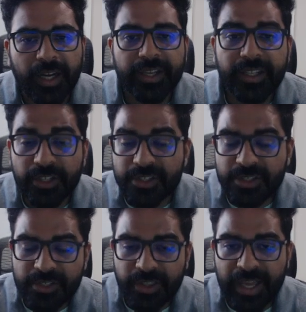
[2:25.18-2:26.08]
In
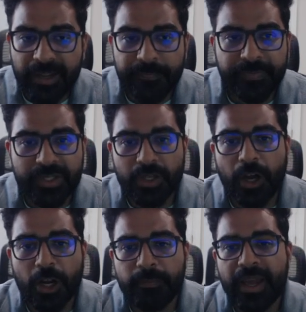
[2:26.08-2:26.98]
addition to that, this
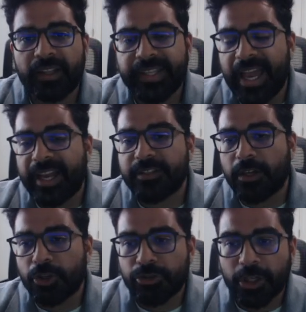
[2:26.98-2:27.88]
automatically adds
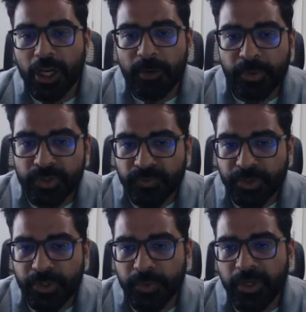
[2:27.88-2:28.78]
Ultra Compost for
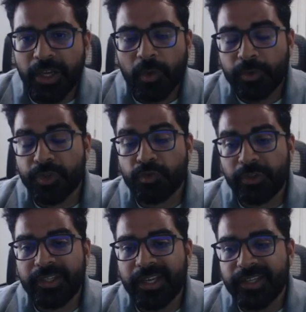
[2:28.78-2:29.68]
you, which is
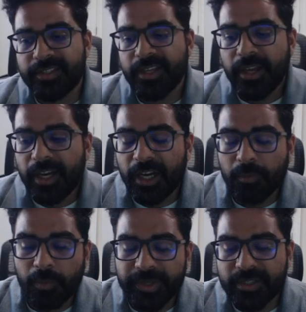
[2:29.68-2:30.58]
really nice.
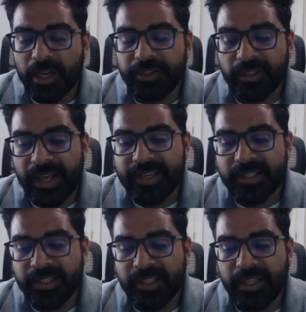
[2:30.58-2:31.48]
What we saw in the last
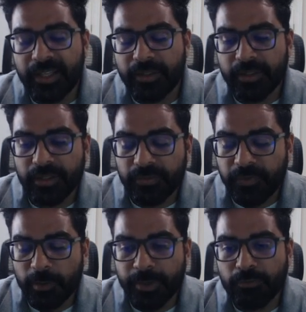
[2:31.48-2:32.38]
league that the
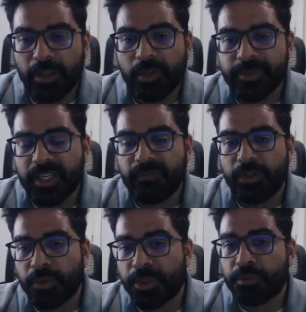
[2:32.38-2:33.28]
farming relic was giving
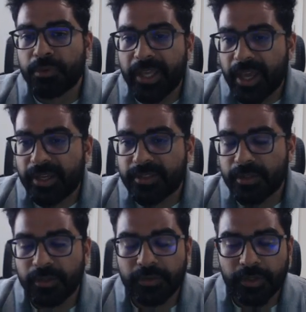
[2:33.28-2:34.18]
you 3x
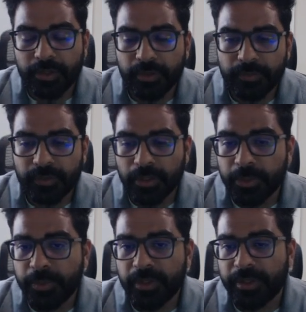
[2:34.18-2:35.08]
the
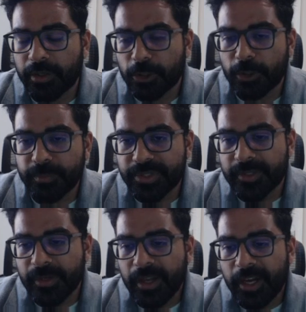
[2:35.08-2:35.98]
loot and the herbs.
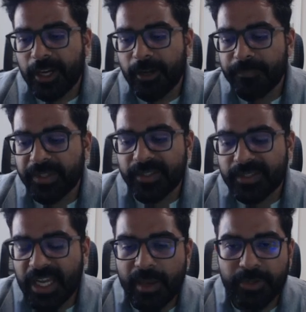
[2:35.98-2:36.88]
And this
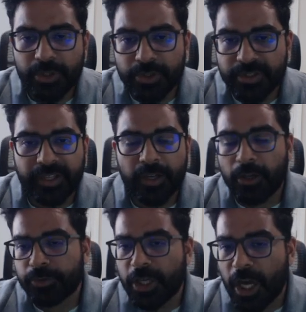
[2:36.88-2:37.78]
time you're just going to get
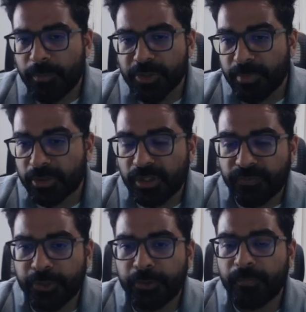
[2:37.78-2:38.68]
Ultra Compost built in
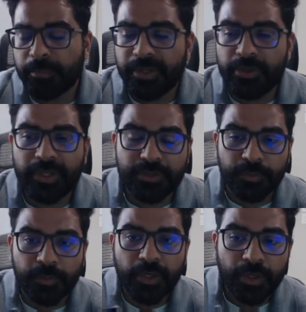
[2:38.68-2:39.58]
for you, but then you get
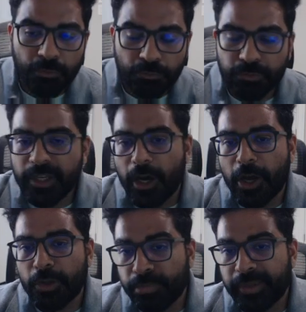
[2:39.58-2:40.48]
to
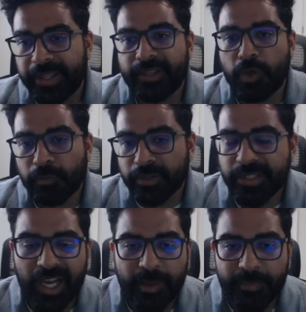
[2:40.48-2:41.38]
re-auto plant over
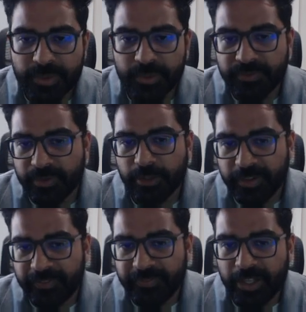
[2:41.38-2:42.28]
time, so it's very
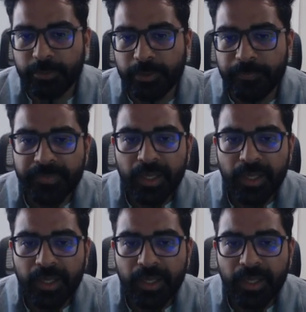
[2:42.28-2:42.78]
valuable.